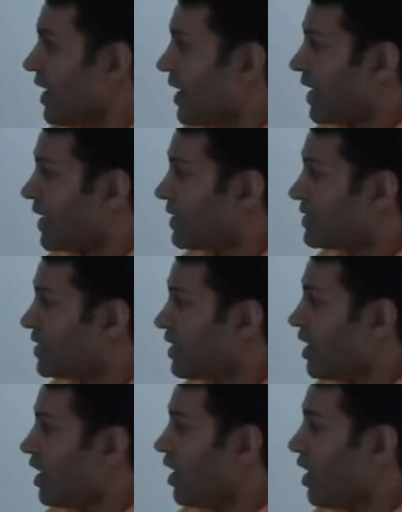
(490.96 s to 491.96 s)
And
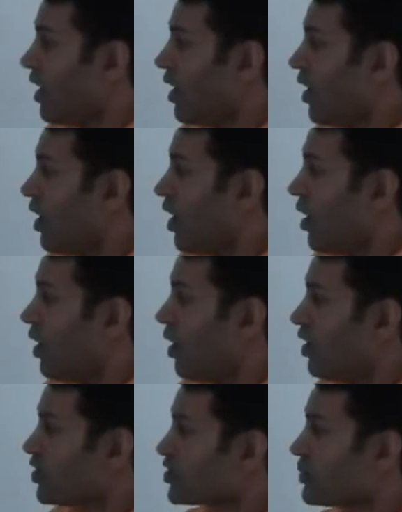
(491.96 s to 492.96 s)

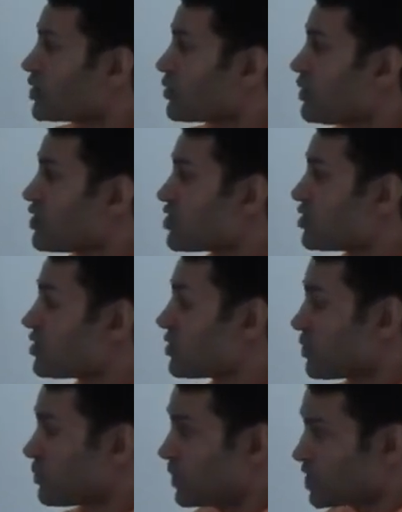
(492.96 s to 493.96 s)
also what's
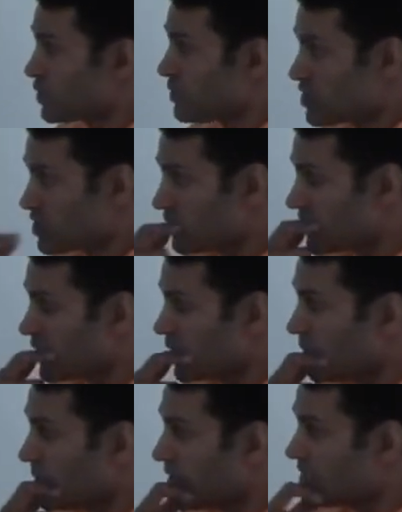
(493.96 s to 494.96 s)
traditional to
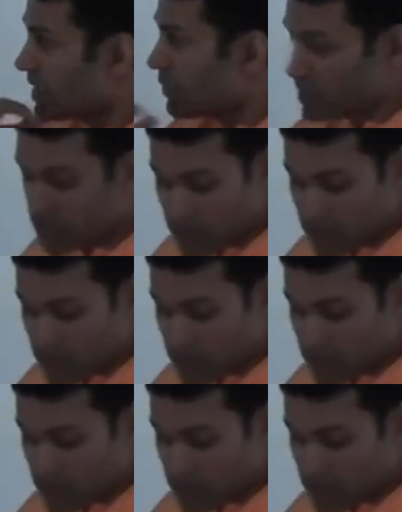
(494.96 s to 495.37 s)
do is what's